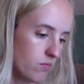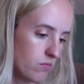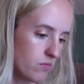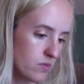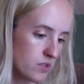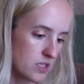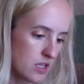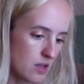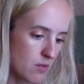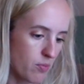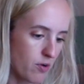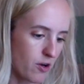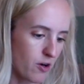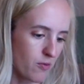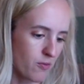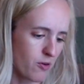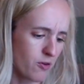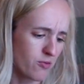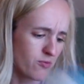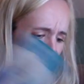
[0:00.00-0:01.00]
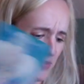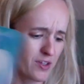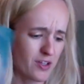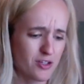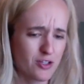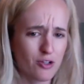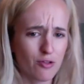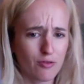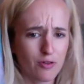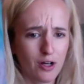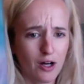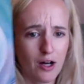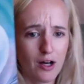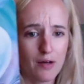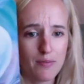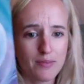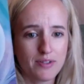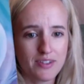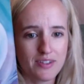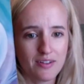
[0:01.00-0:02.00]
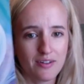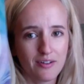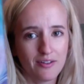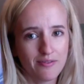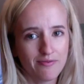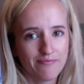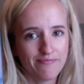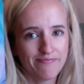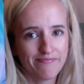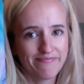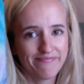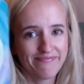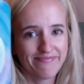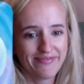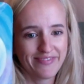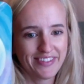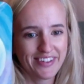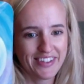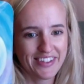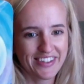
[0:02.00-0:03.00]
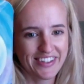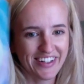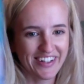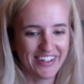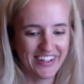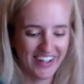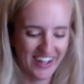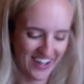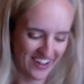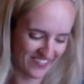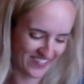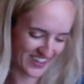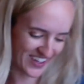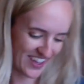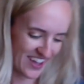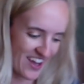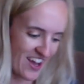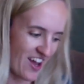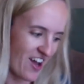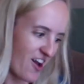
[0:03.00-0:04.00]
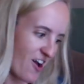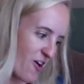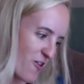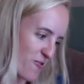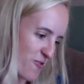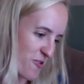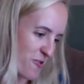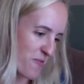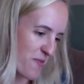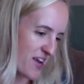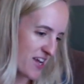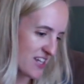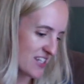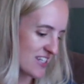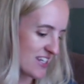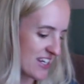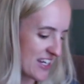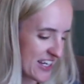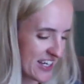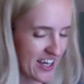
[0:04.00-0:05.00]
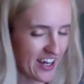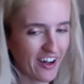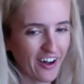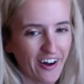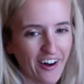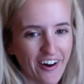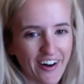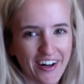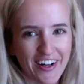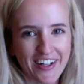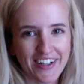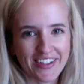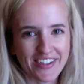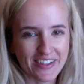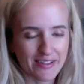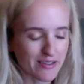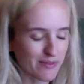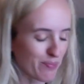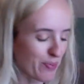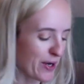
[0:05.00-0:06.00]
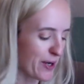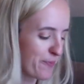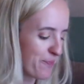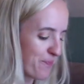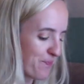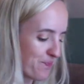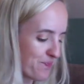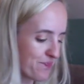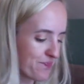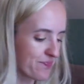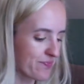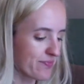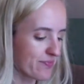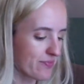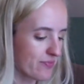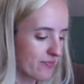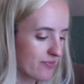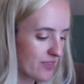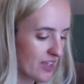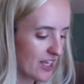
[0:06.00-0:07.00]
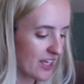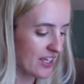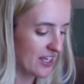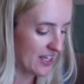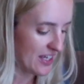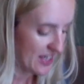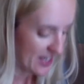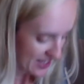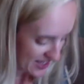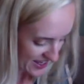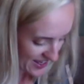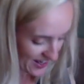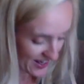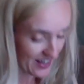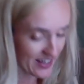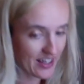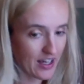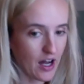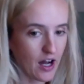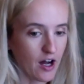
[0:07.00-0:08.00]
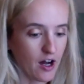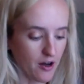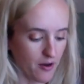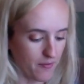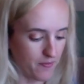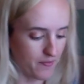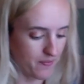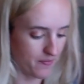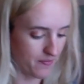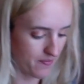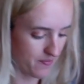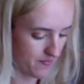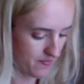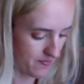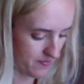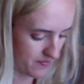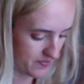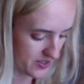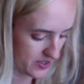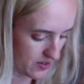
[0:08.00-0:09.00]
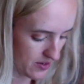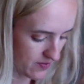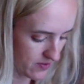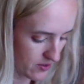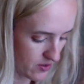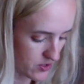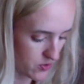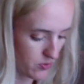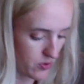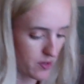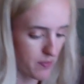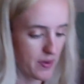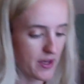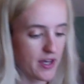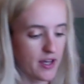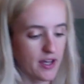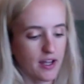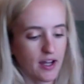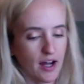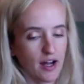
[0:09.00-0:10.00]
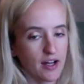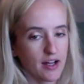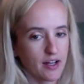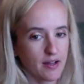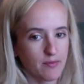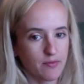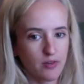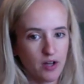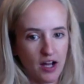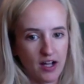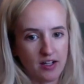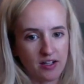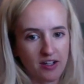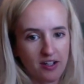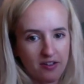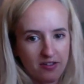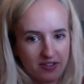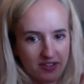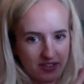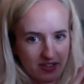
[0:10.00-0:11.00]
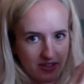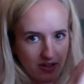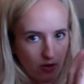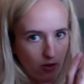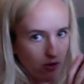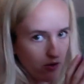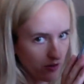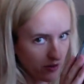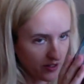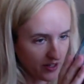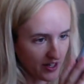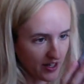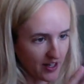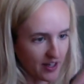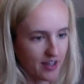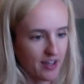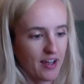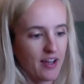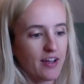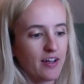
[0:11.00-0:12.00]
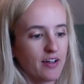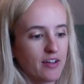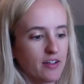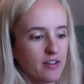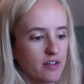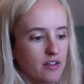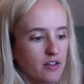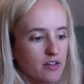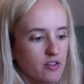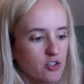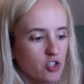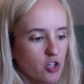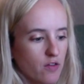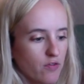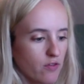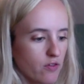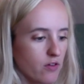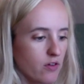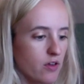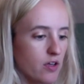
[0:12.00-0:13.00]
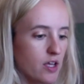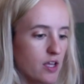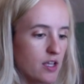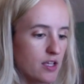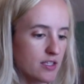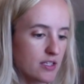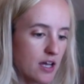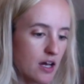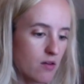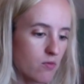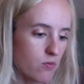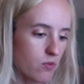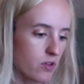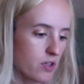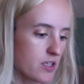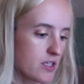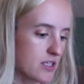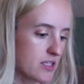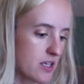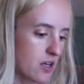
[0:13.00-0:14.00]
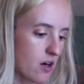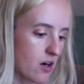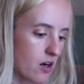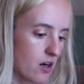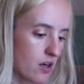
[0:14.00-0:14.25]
is at the bottom, and the Two of Cups. Oh, sorry, I'm like romantic at heart, but yeah. So even though it's really big, I use the whole deck and shuffle, and it's got really decent